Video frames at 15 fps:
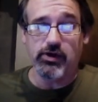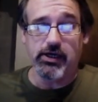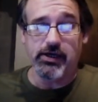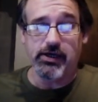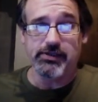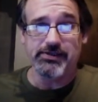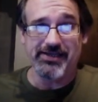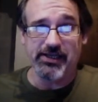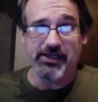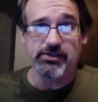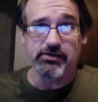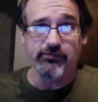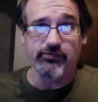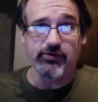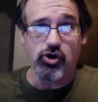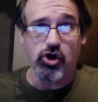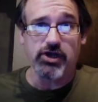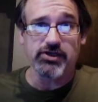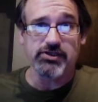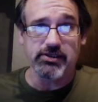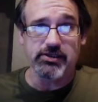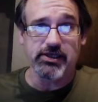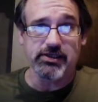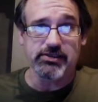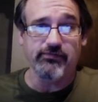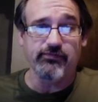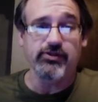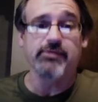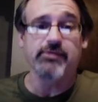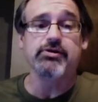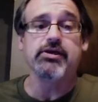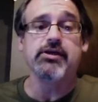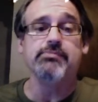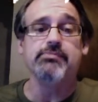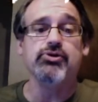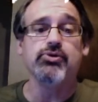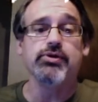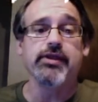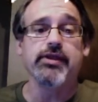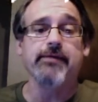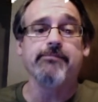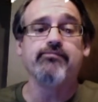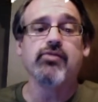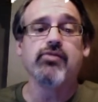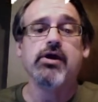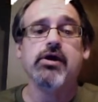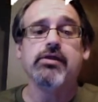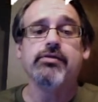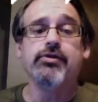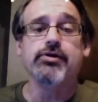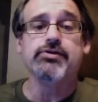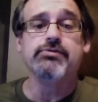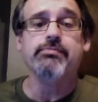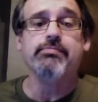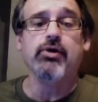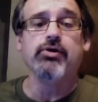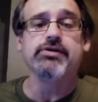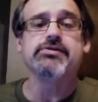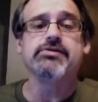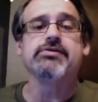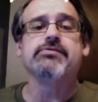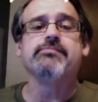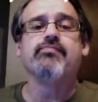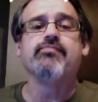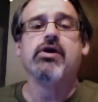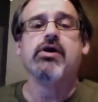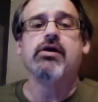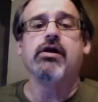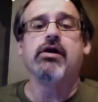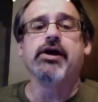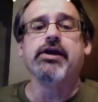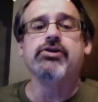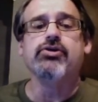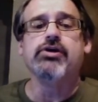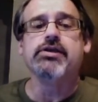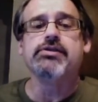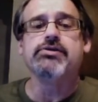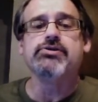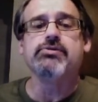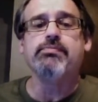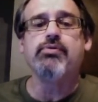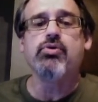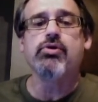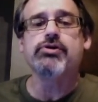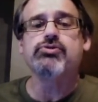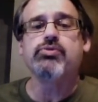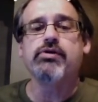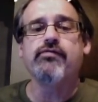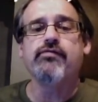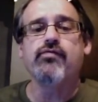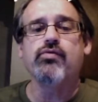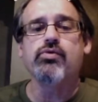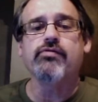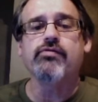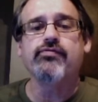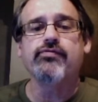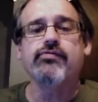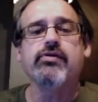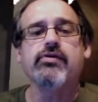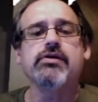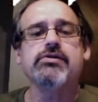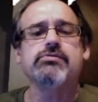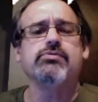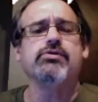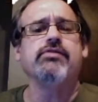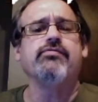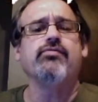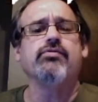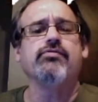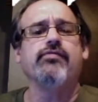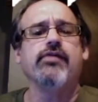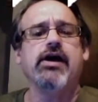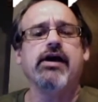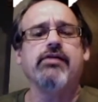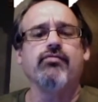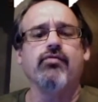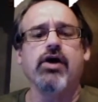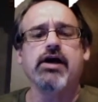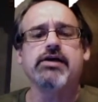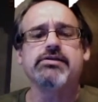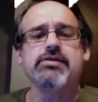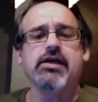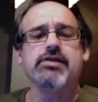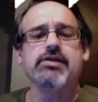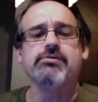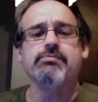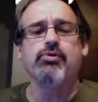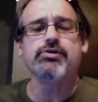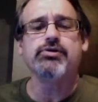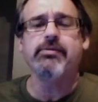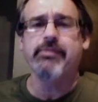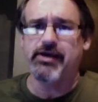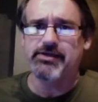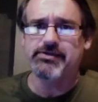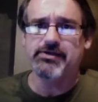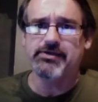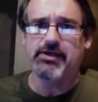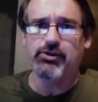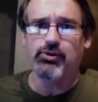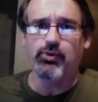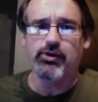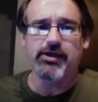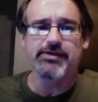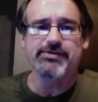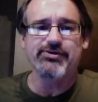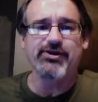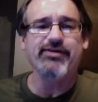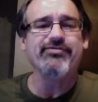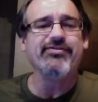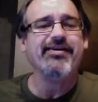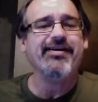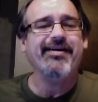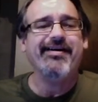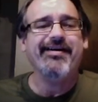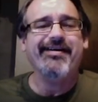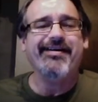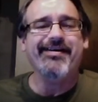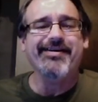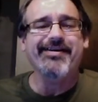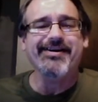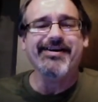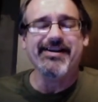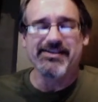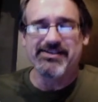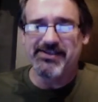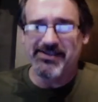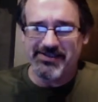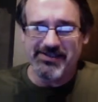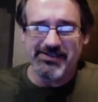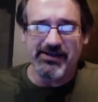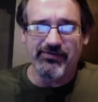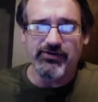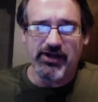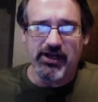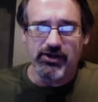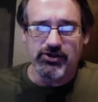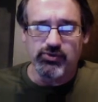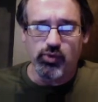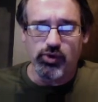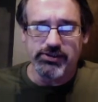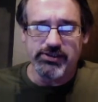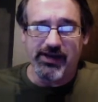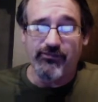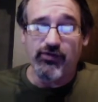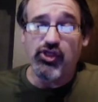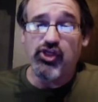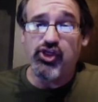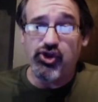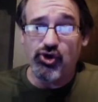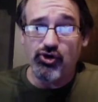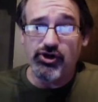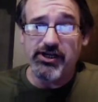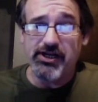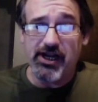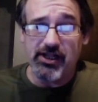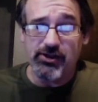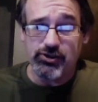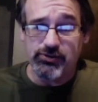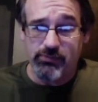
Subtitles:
intensive and cost intensive for them to keep doing that. There's the bonuses. All right, you get the support 24/5 rock solid support team. I guess they take the weekends off. And it's $67 one time. For $30